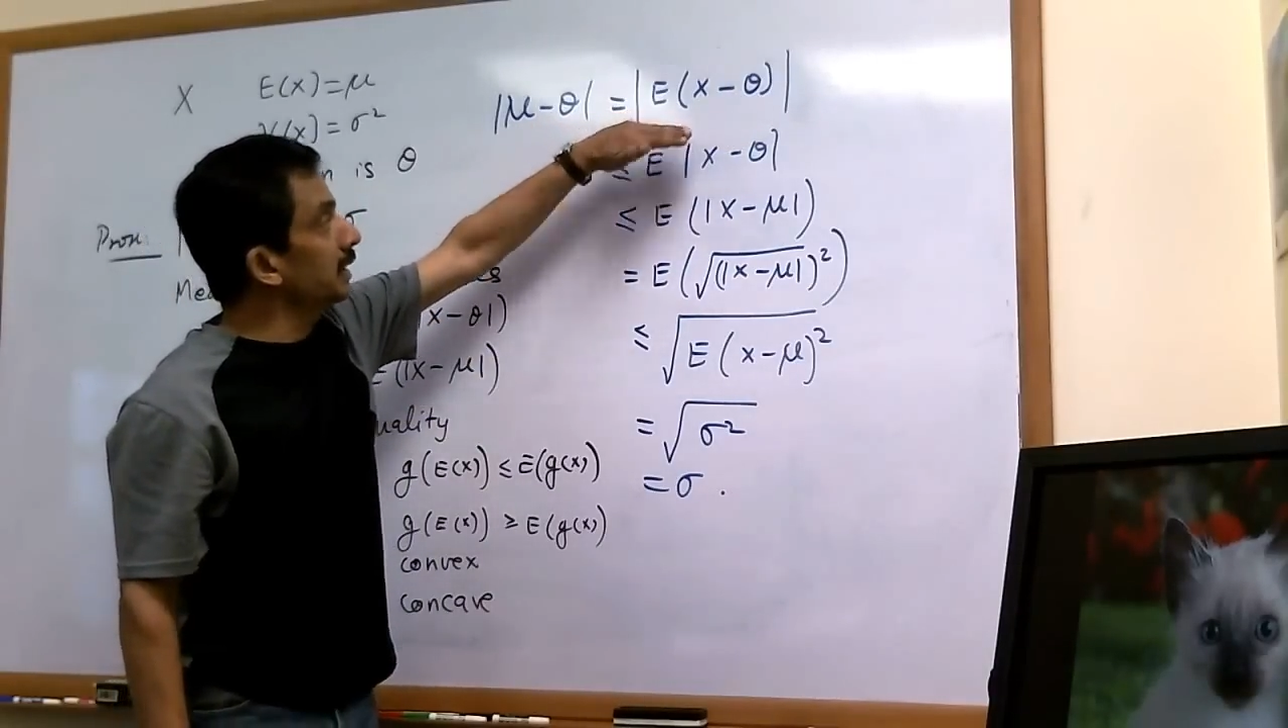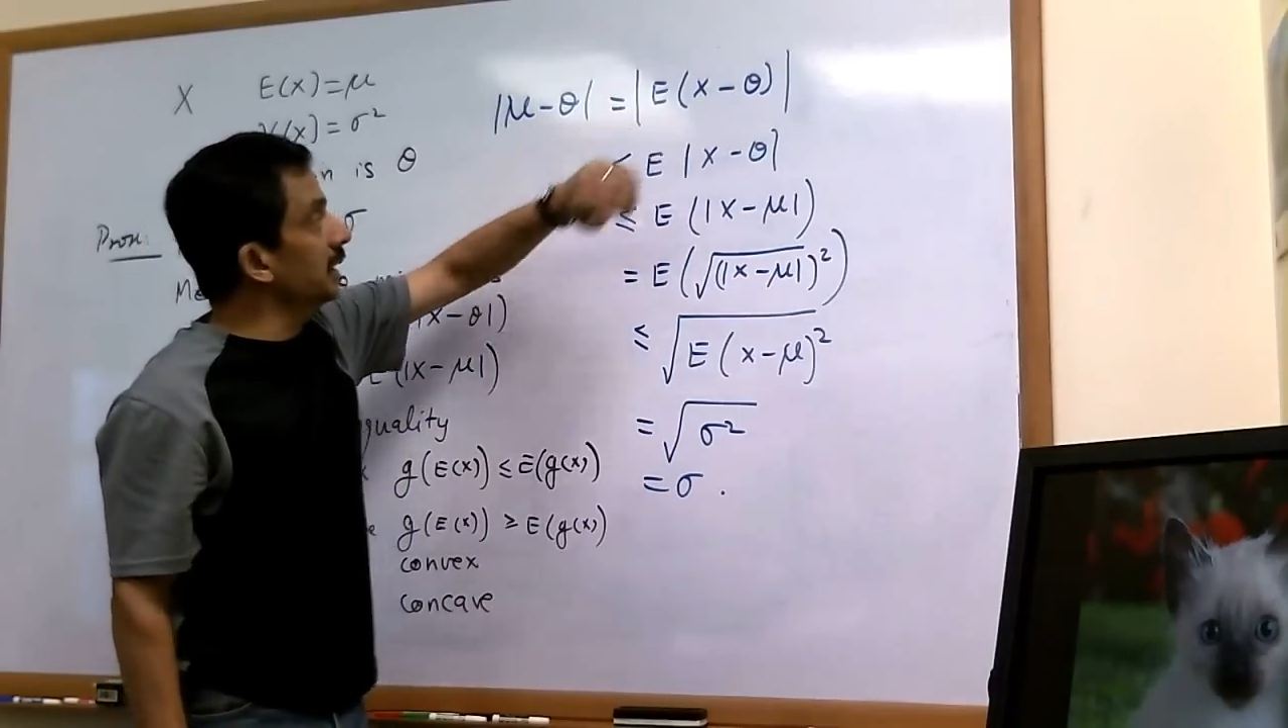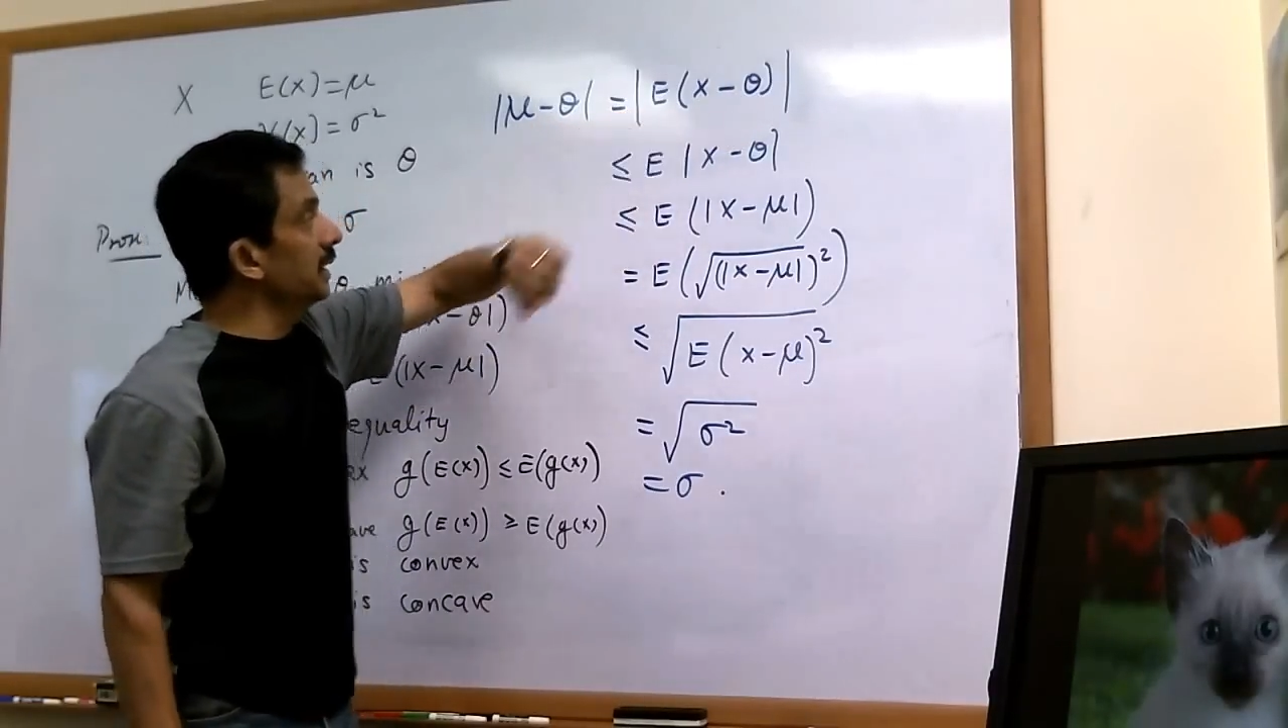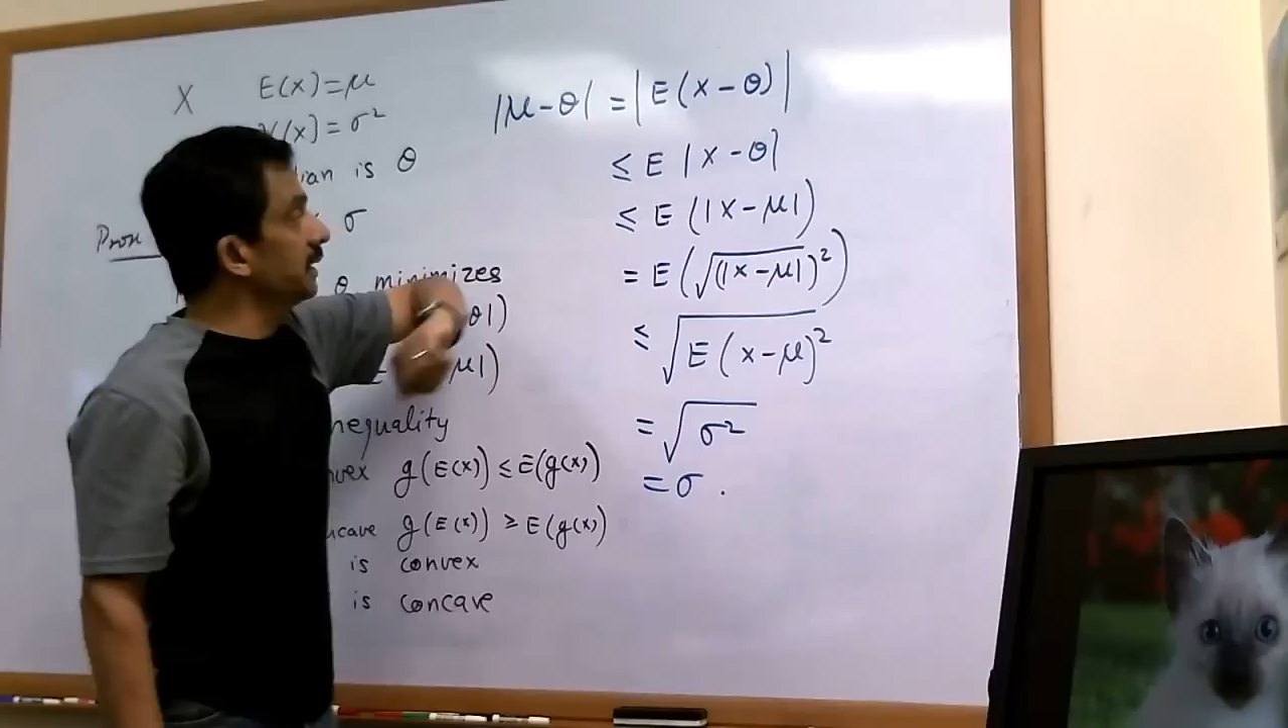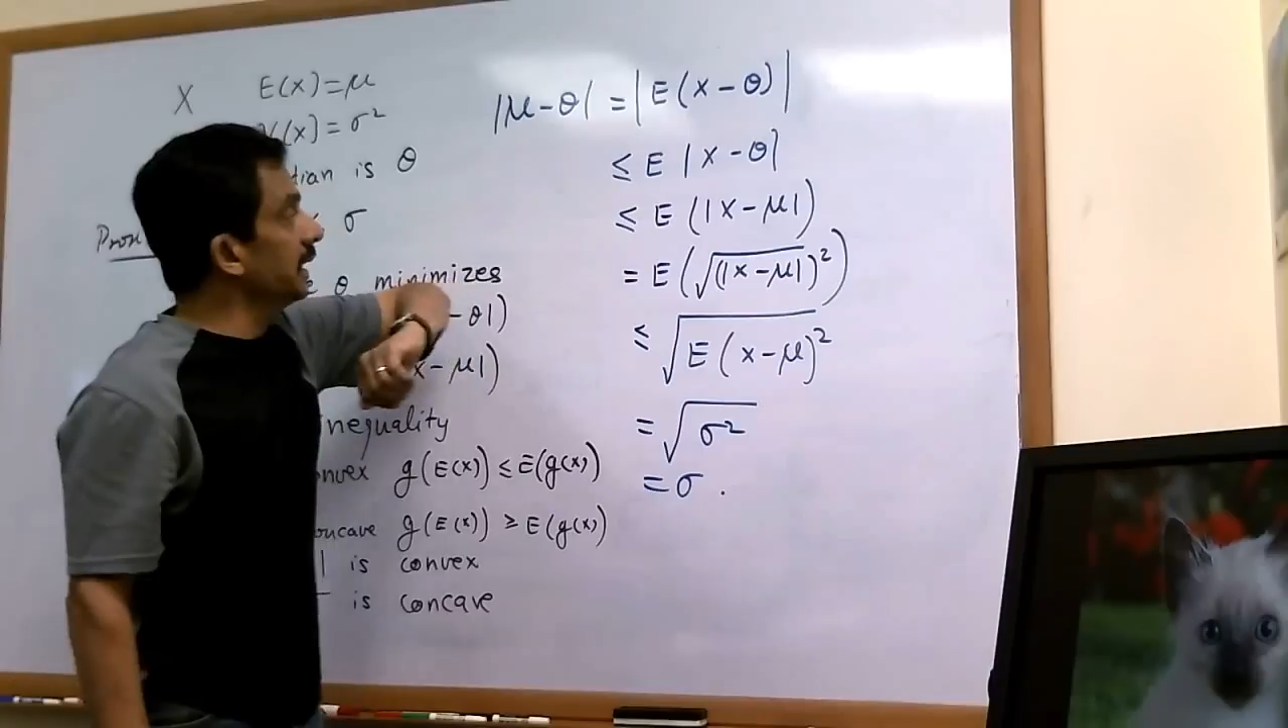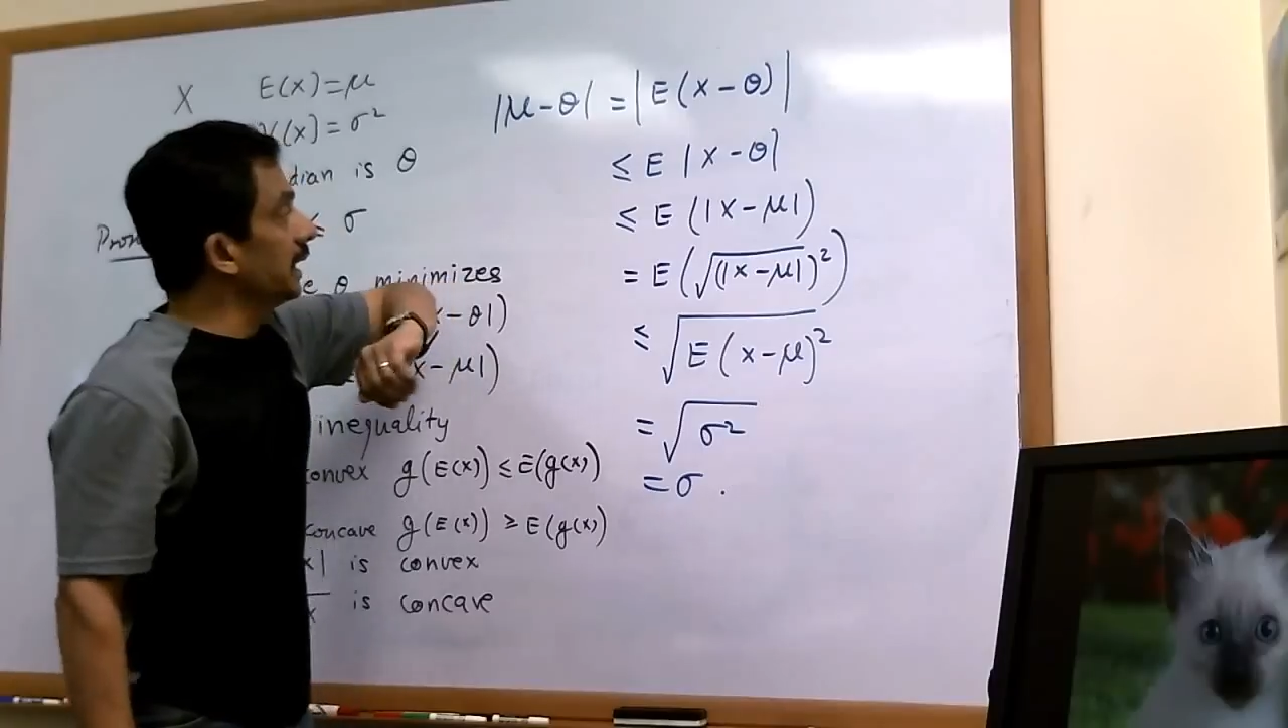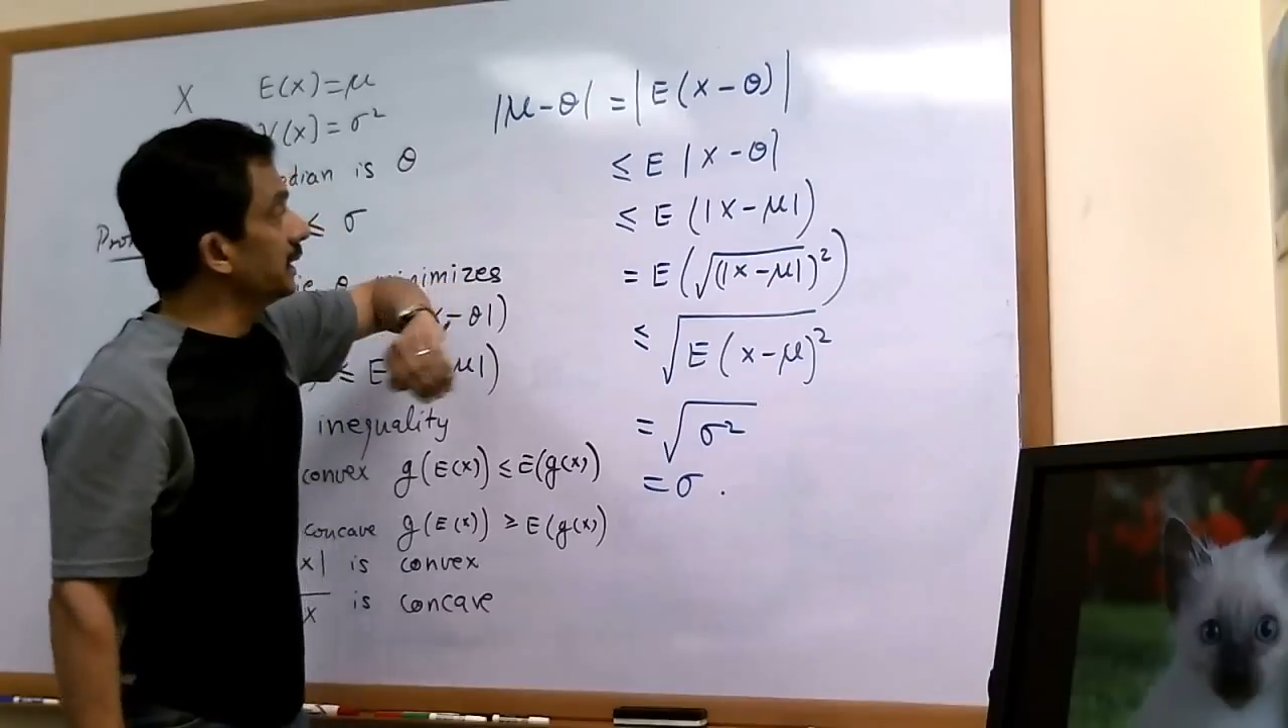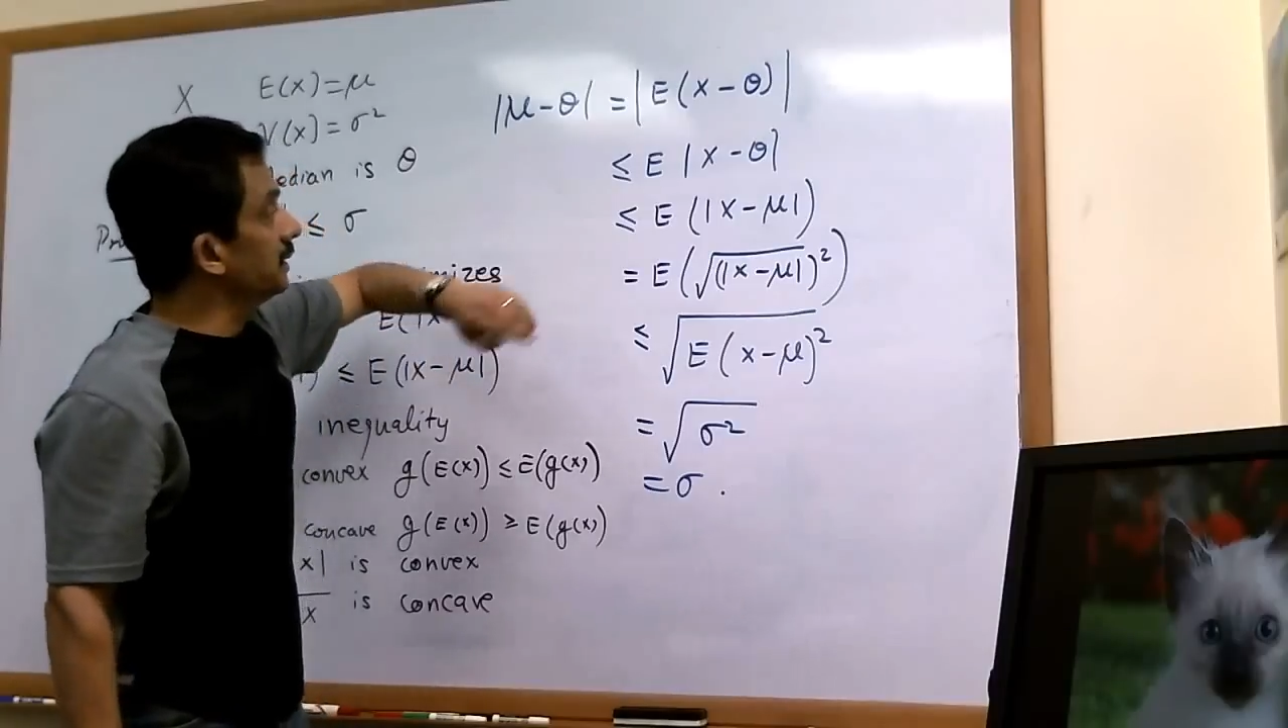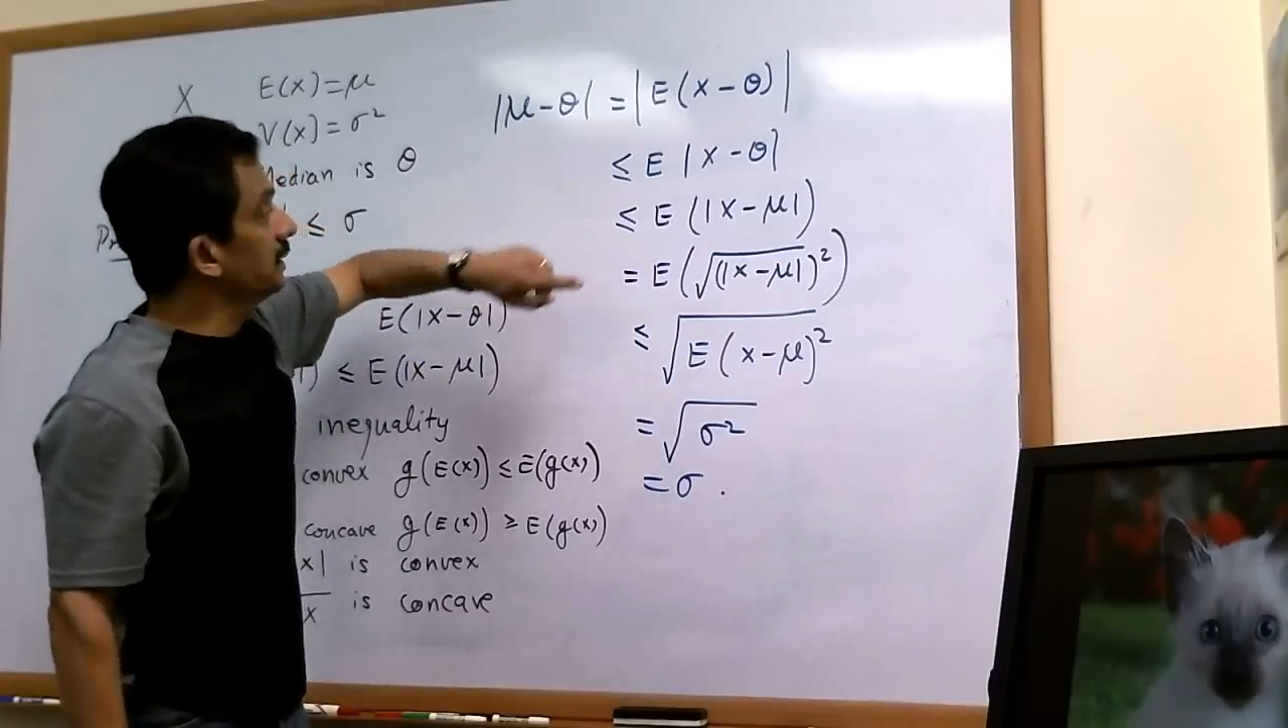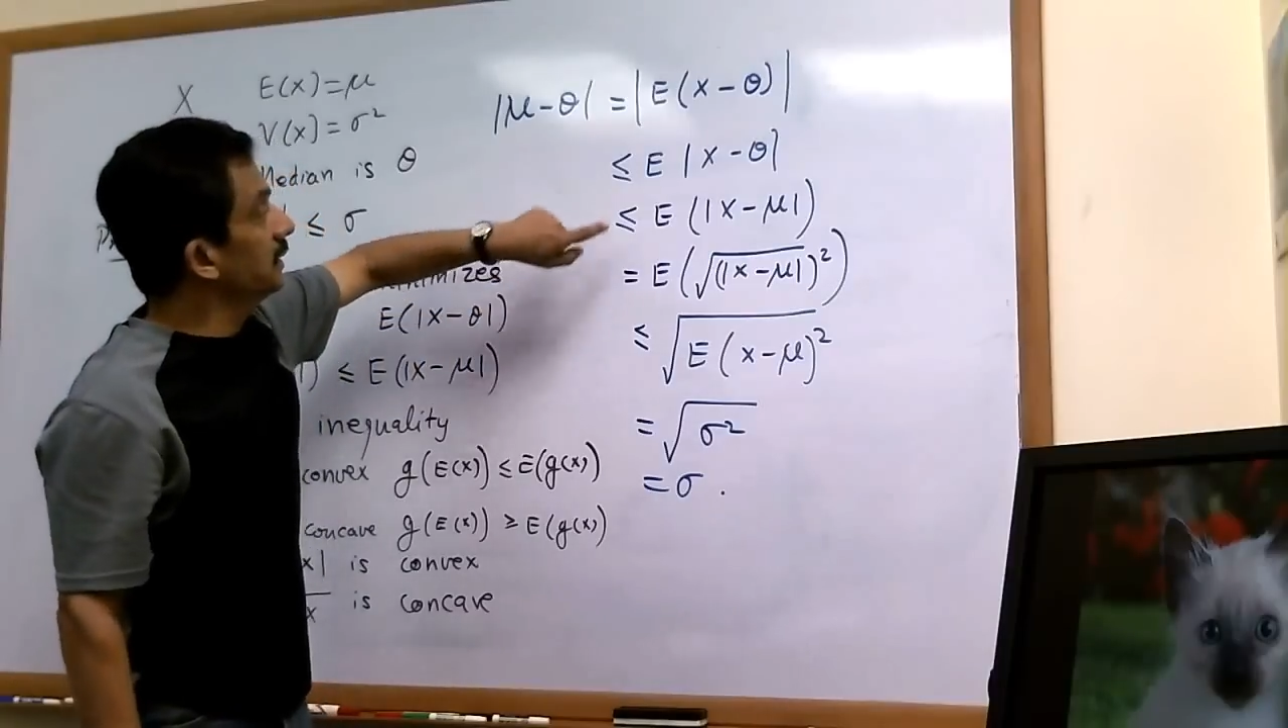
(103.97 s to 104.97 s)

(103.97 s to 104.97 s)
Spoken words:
here yet.